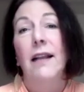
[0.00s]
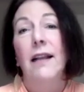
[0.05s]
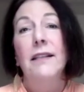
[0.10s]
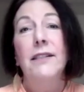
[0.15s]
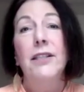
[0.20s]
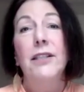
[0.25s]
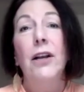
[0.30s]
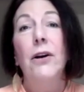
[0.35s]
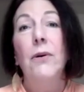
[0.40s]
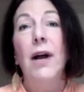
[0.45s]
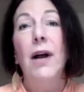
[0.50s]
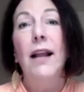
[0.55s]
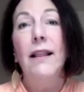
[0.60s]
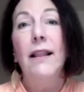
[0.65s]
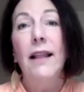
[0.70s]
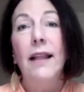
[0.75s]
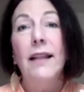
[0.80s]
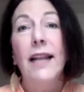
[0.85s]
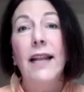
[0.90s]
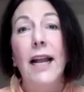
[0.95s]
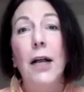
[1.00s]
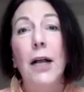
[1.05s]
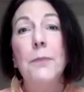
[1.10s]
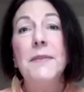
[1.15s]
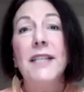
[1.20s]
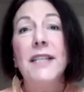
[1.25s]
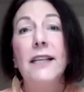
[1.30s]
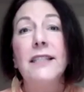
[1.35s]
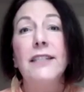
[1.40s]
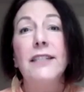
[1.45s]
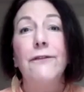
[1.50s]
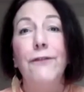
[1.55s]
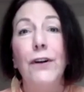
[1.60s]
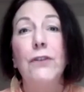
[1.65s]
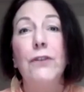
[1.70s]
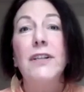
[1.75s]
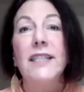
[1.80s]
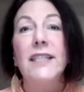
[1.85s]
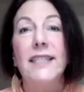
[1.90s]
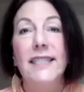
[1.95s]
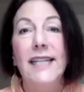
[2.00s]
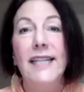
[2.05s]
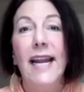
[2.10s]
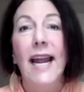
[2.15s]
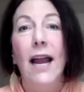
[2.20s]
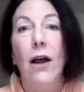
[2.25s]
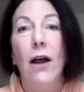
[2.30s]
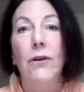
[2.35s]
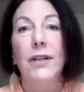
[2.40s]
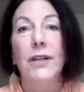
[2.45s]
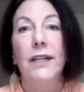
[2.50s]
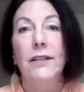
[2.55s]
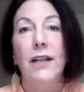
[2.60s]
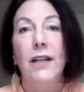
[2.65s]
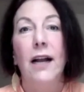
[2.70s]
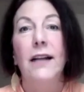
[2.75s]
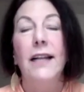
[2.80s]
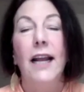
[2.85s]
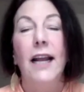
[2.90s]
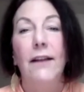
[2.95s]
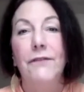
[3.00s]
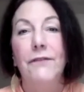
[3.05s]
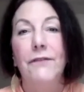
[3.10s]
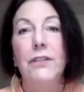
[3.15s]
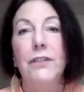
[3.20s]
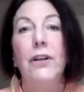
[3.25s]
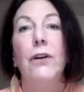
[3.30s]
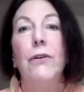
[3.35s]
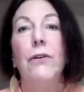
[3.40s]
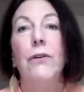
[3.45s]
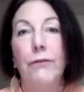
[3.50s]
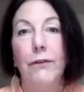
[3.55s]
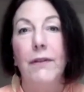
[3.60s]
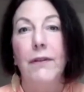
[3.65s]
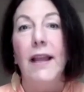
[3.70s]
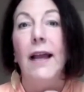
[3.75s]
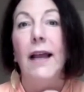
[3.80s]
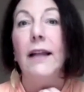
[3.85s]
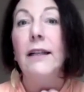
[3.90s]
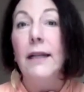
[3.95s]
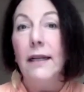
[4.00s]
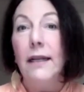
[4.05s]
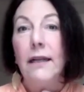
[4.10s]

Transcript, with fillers: So it helps us to focus down and not have to go through that,